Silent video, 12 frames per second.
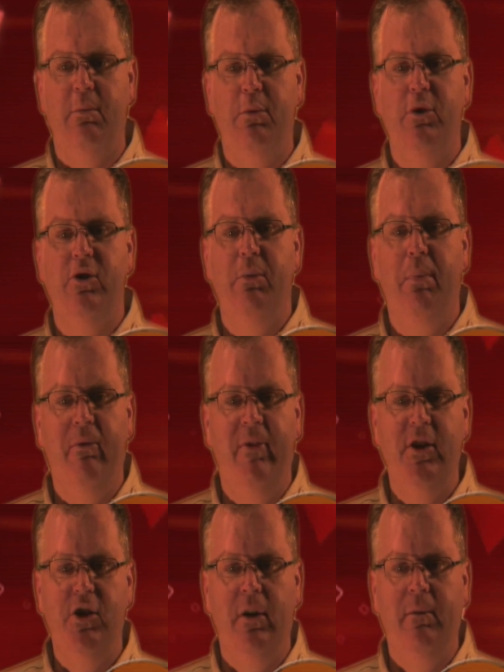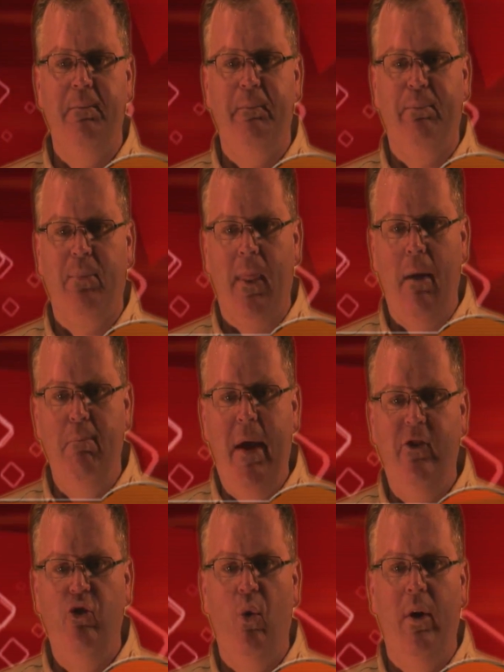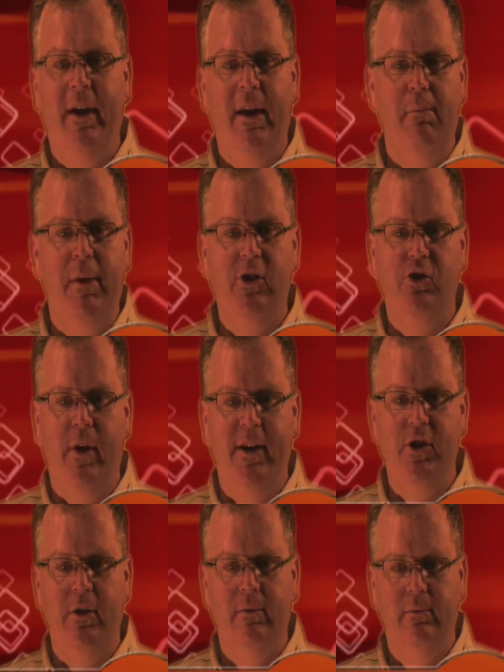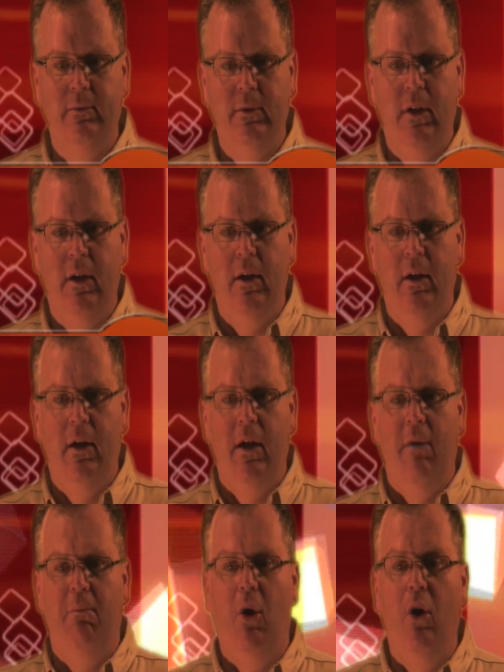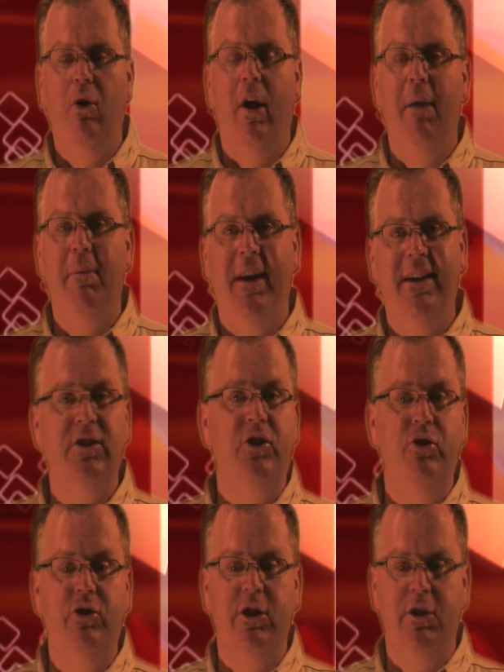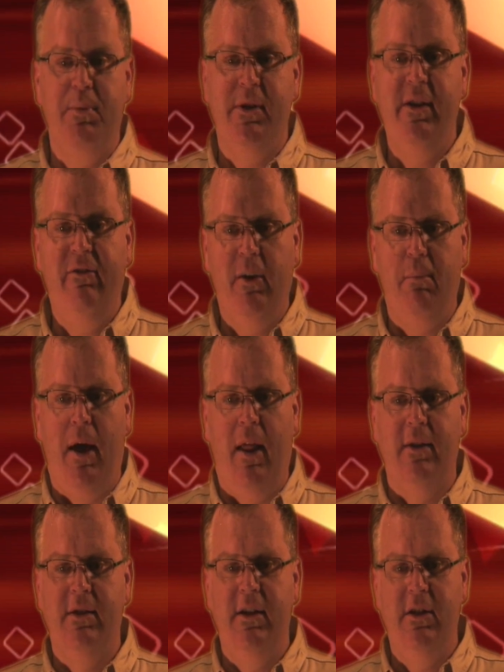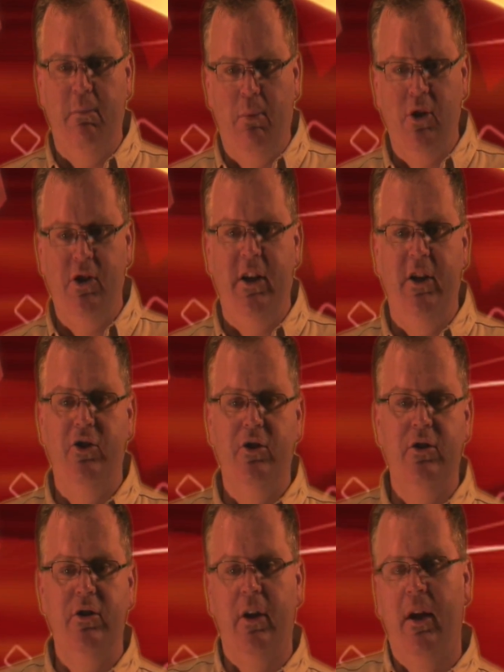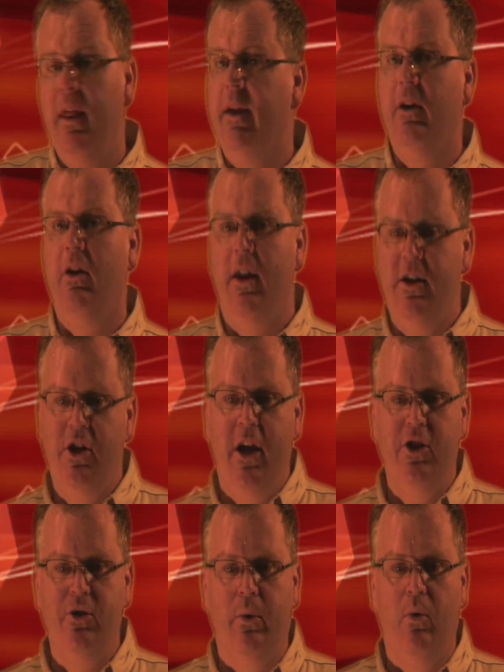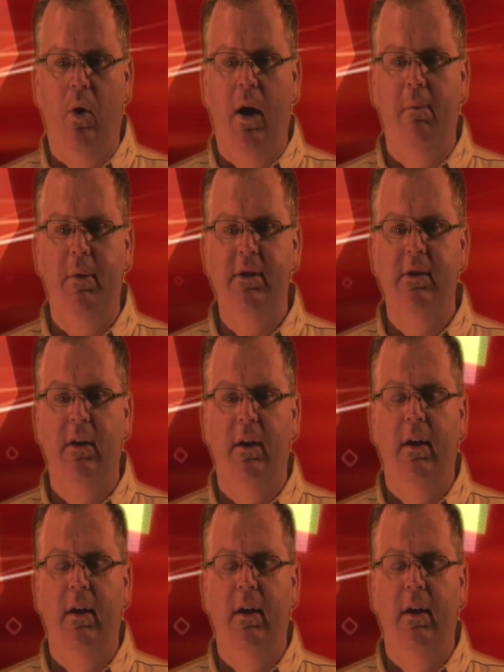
of supervision, mentoring, and administration, program and institution-specific policies and procedures and clinical education requirements,